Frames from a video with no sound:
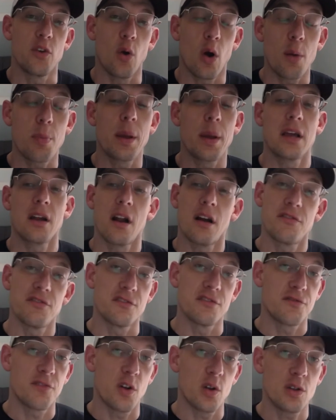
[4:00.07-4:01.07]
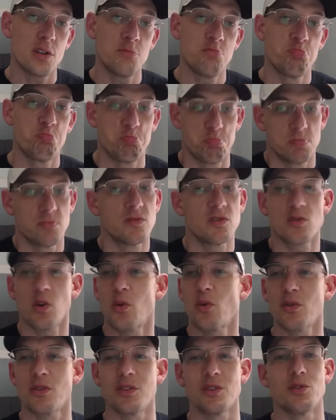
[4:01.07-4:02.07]
are paying it off in full,
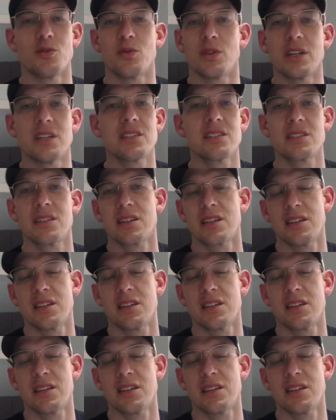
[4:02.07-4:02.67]
totally do this,